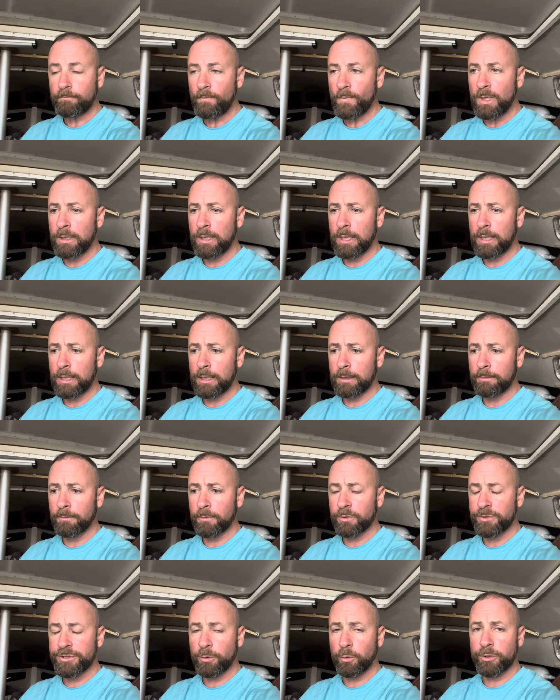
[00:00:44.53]

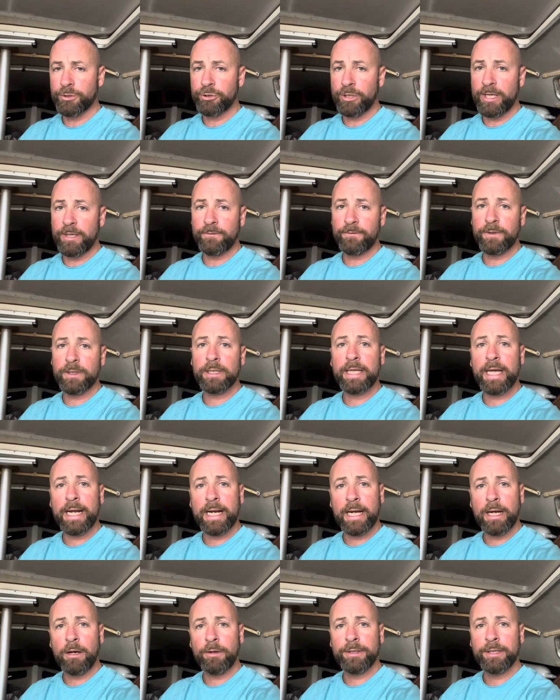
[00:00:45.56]
So we're trying to figure that
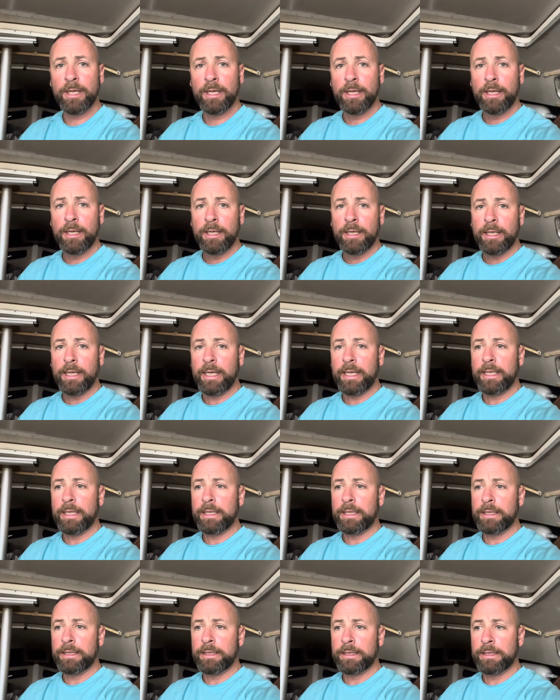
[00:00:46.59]
out.
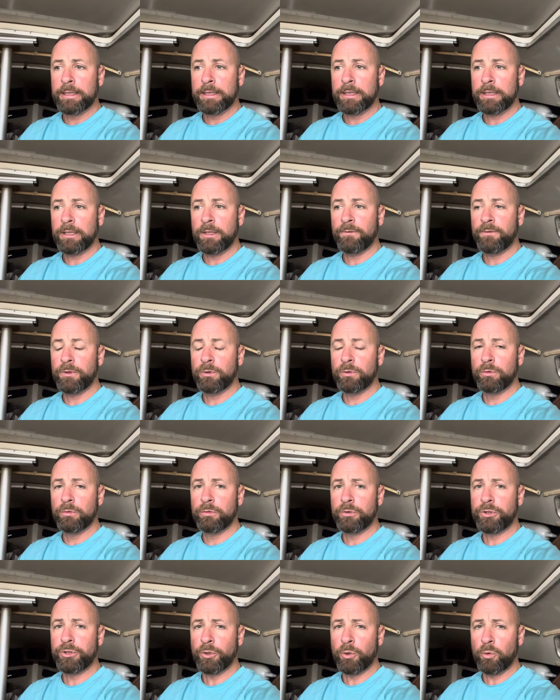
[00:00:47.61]
And if you
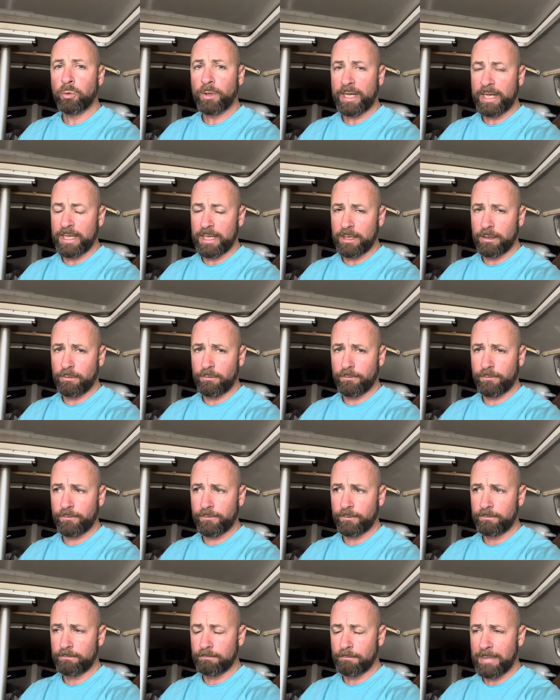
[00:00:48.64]
don't
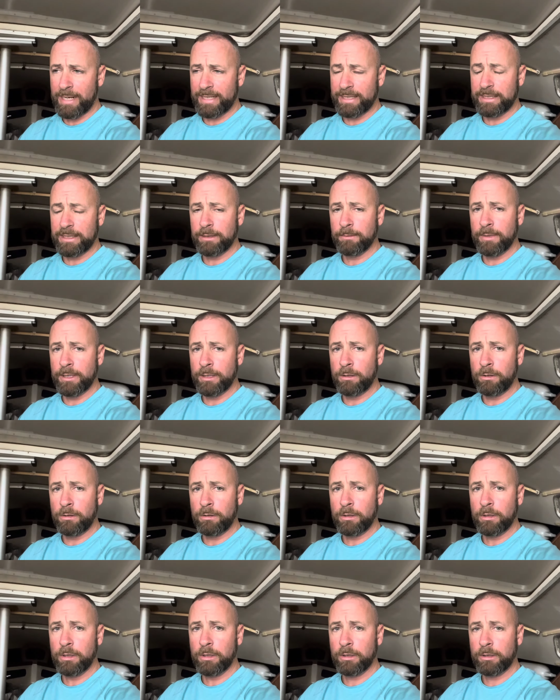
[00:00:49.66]
have my
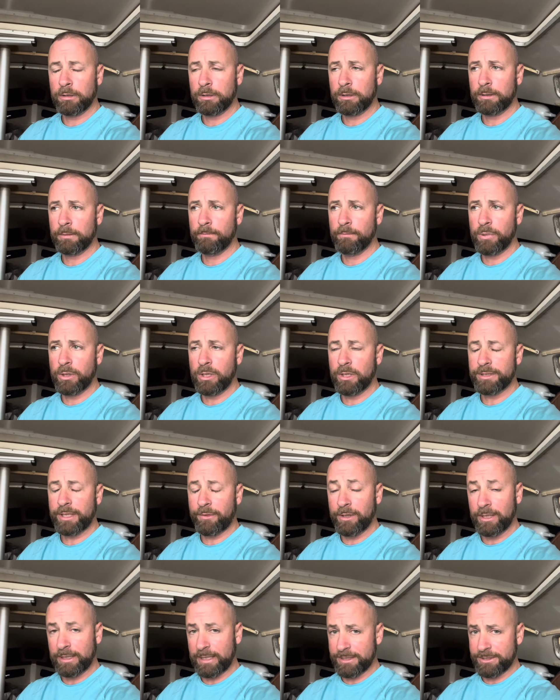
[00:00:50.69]
email, because I
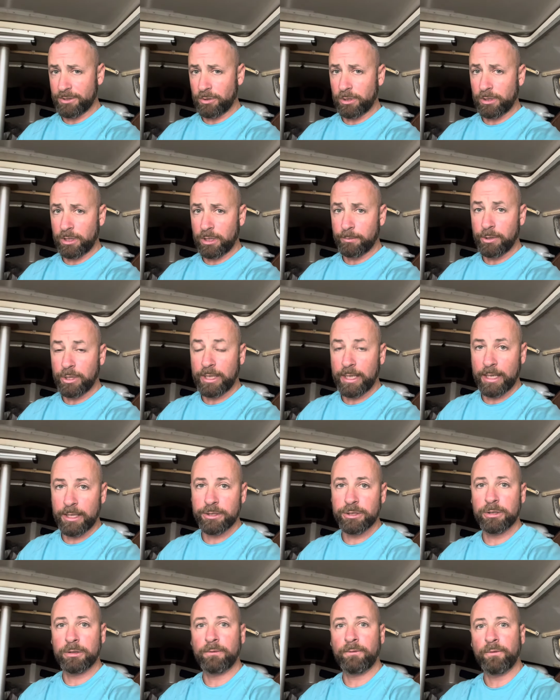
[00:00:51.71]
think that's the only
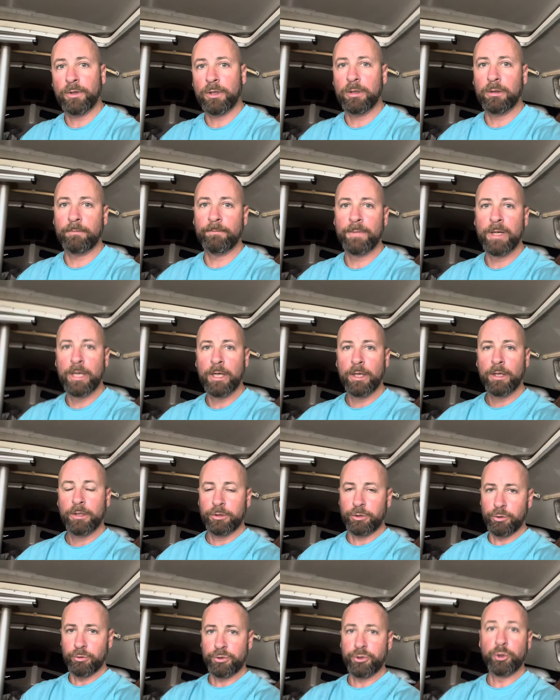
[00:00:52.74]
communication from
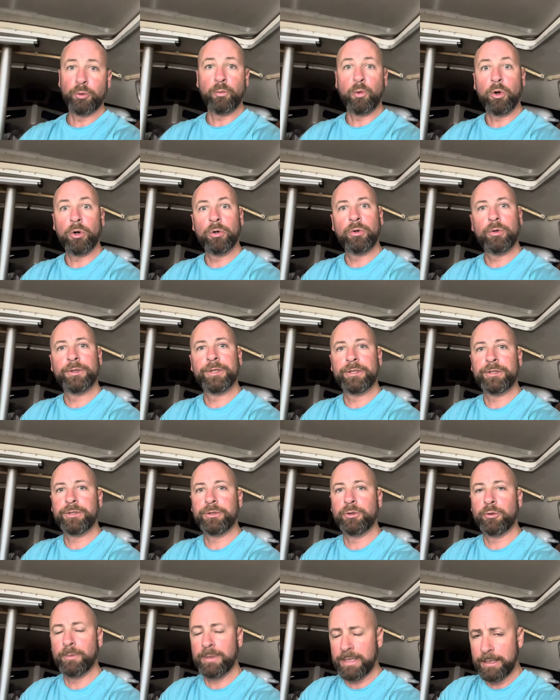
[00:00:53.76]
YouTube world
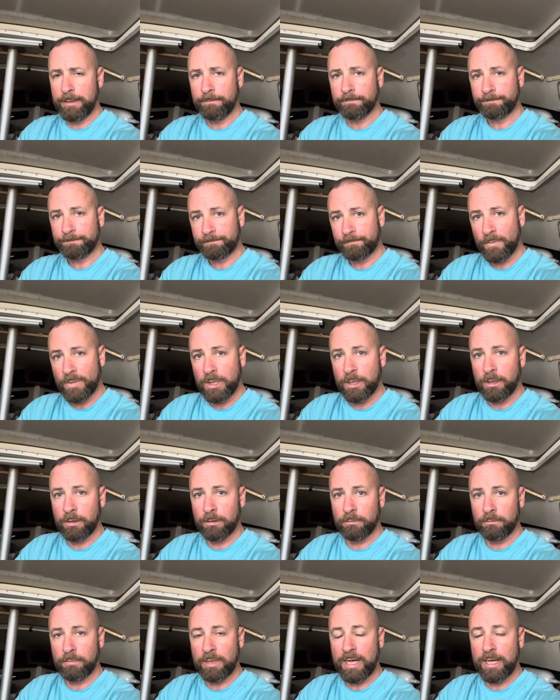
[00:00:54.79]
to me,
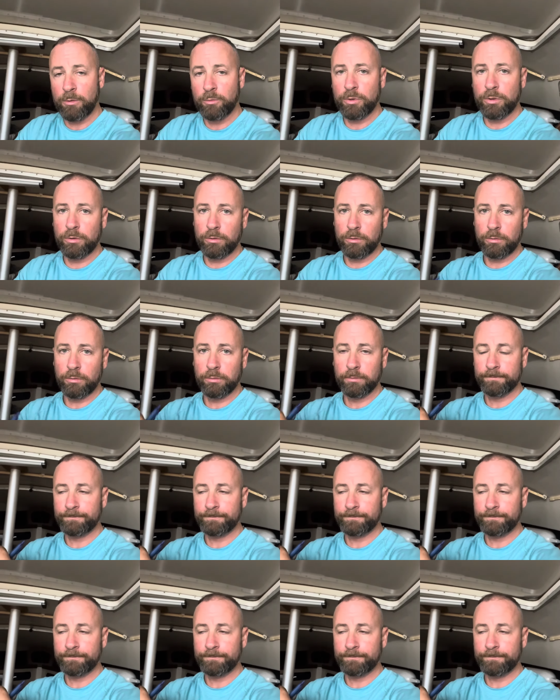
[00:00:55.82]
I will